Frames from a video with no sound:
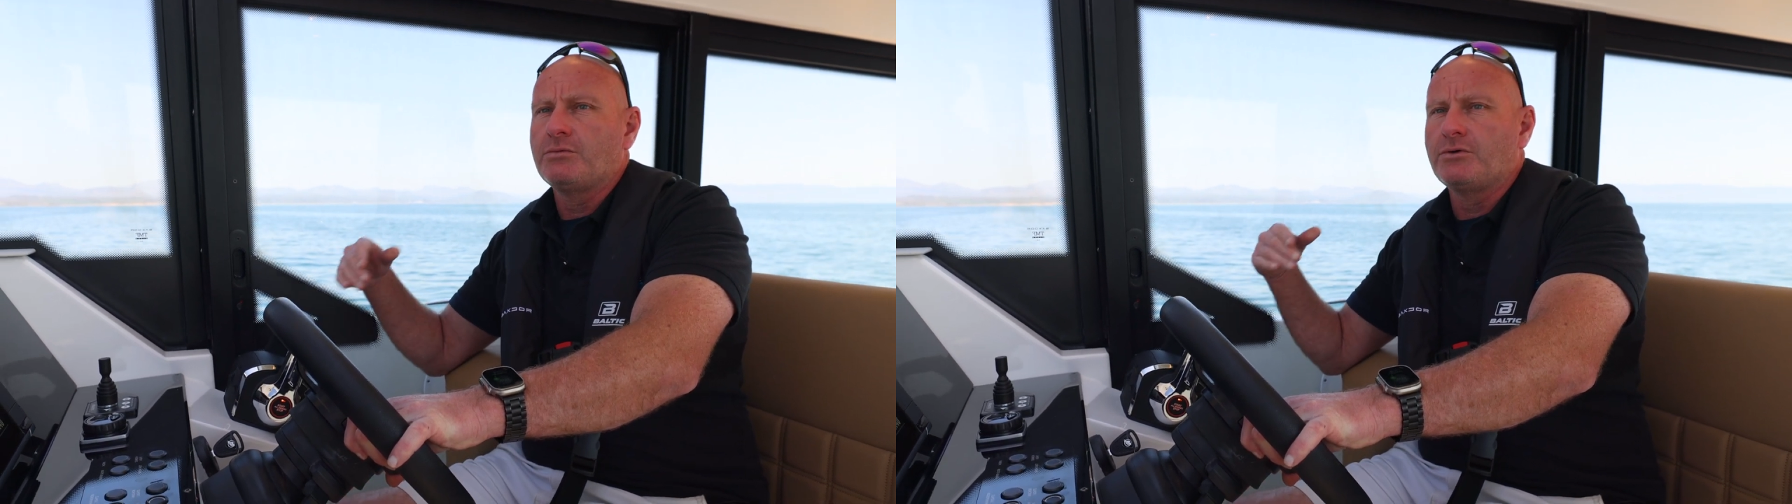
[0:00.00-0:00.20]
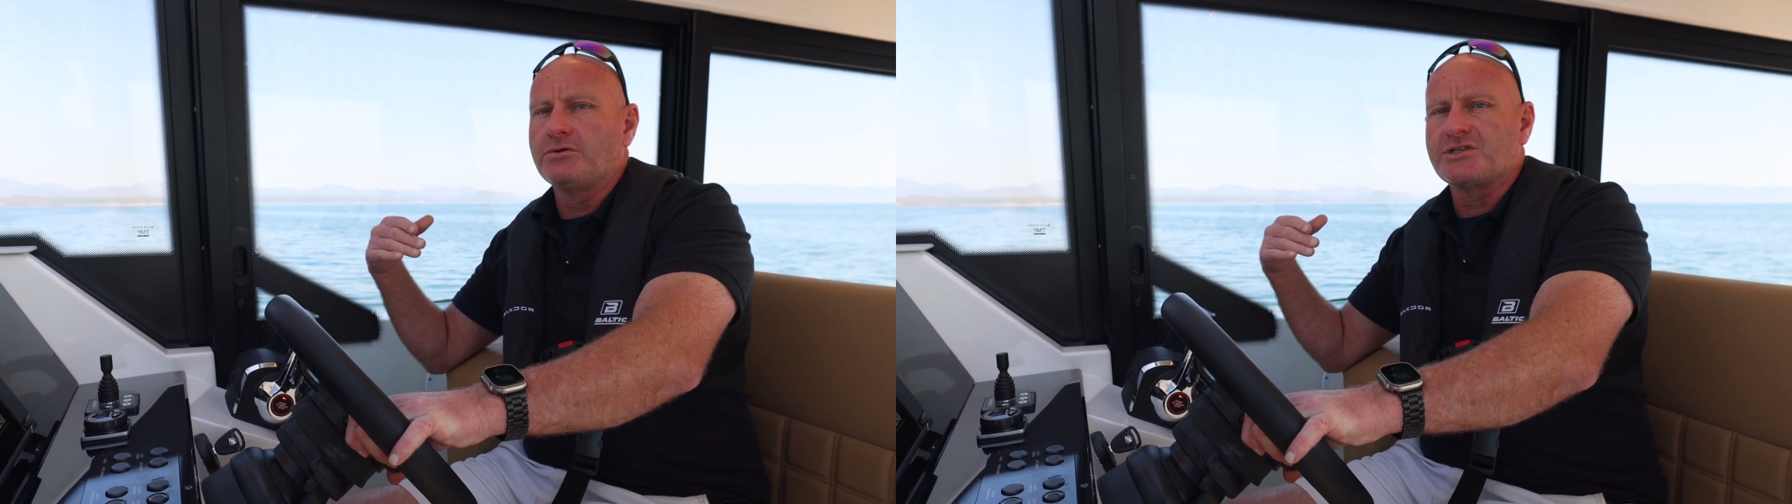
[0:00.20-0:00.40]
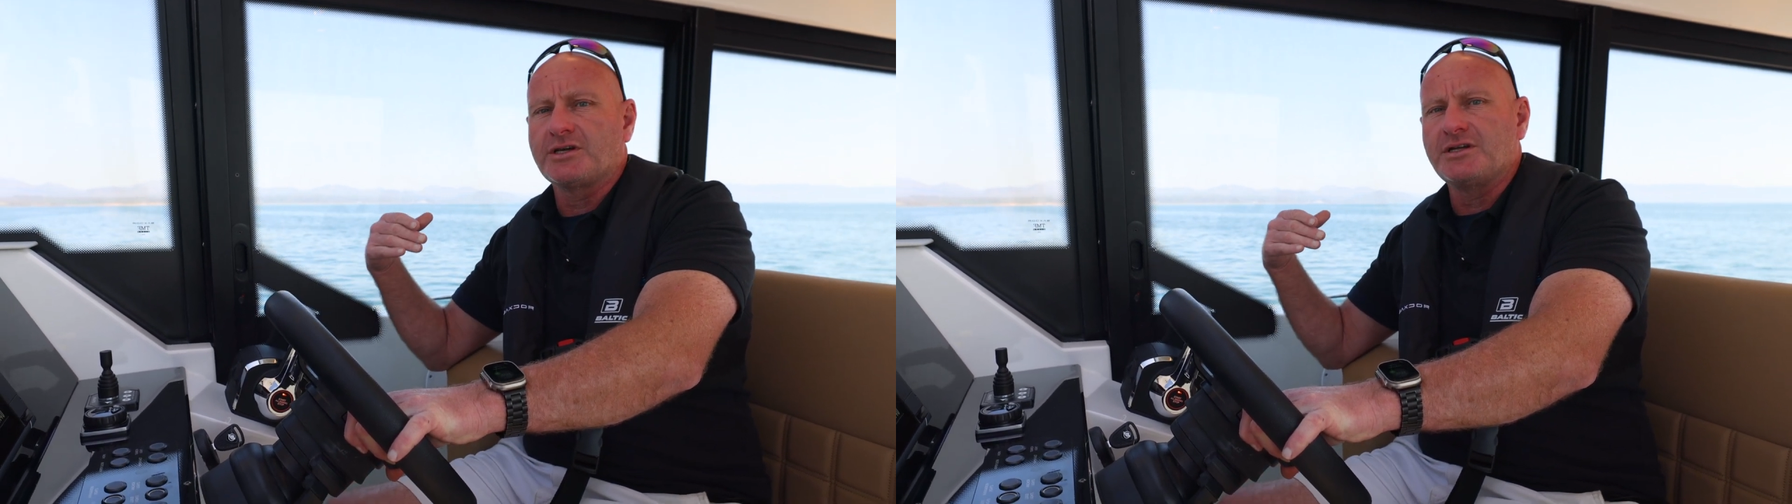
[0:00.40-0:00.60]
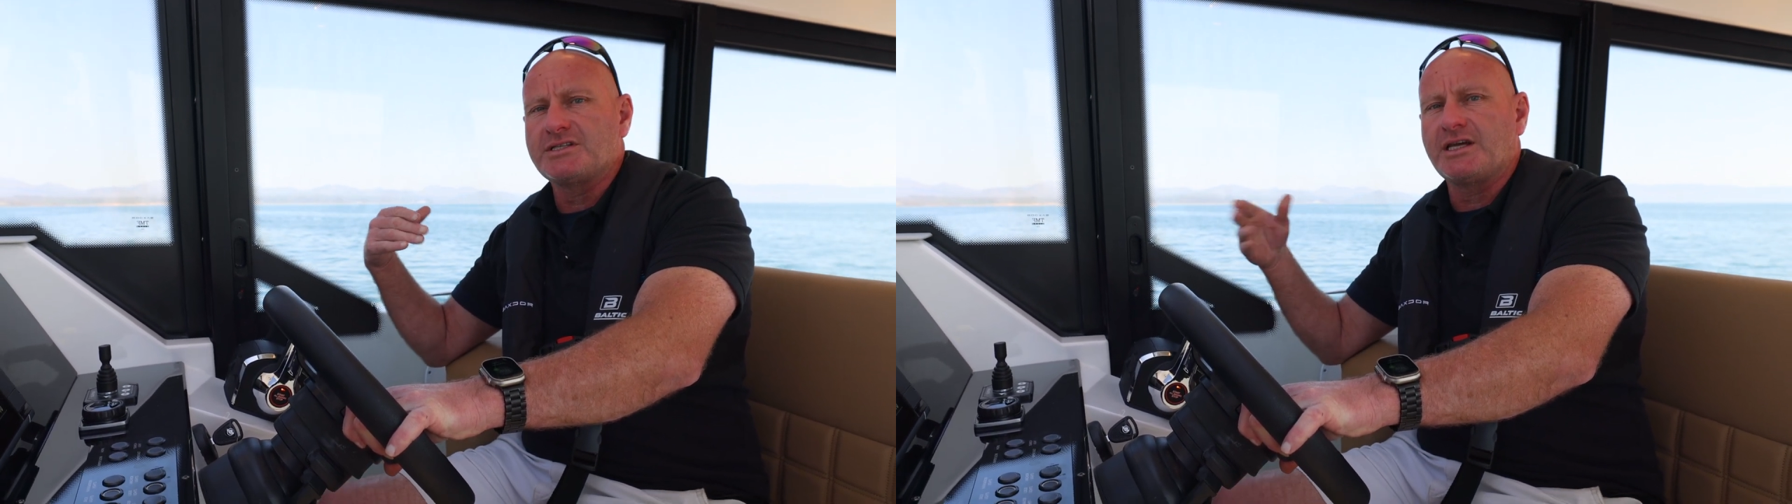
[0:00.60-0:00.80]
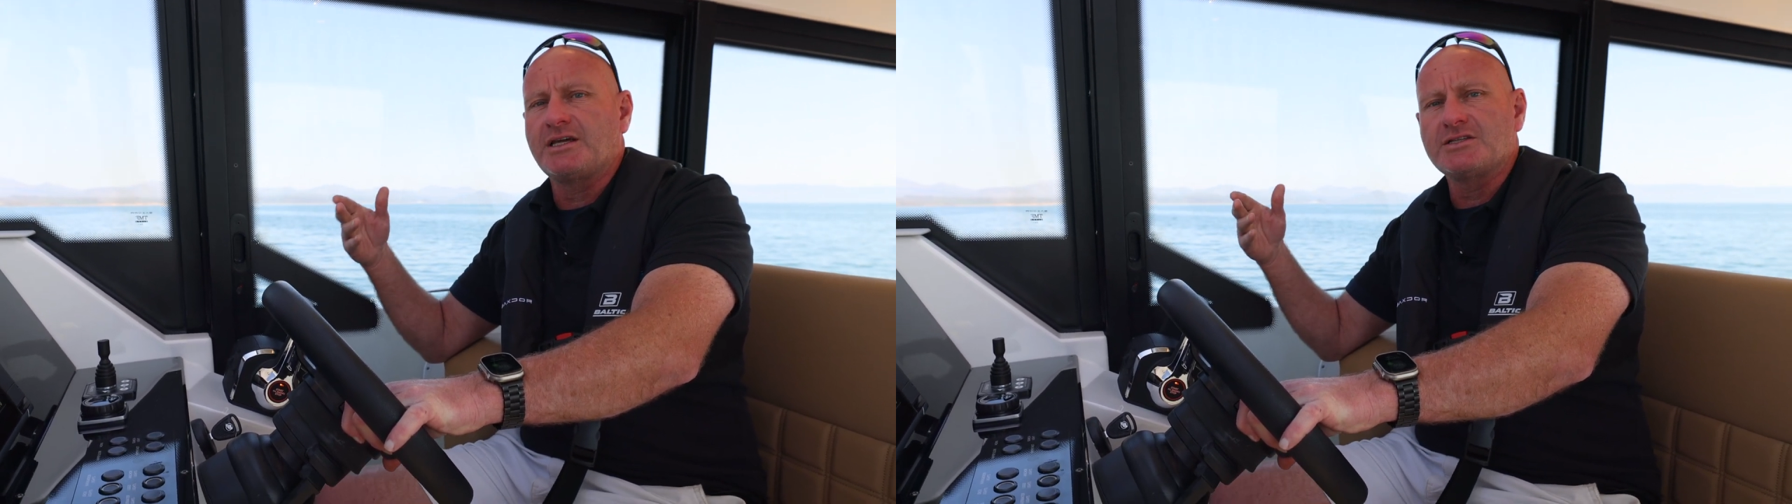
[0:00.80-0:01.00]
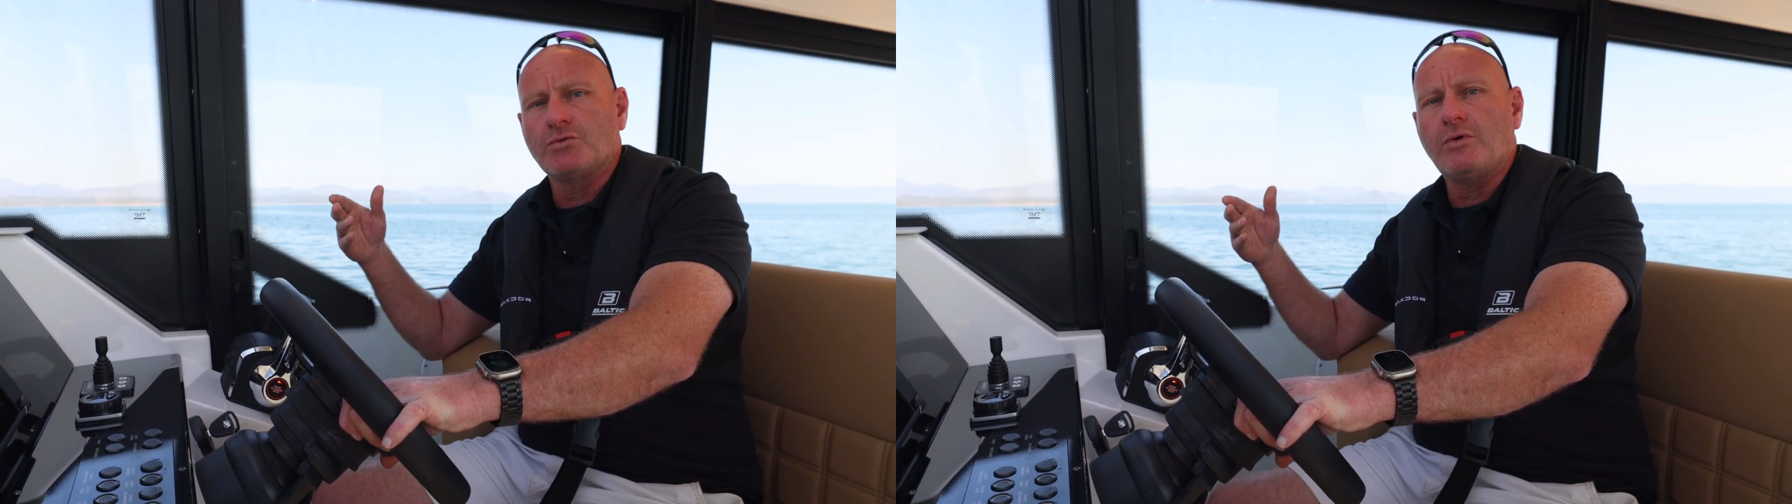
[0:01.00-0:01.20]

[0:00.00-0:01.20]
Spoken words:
We're also going to take it to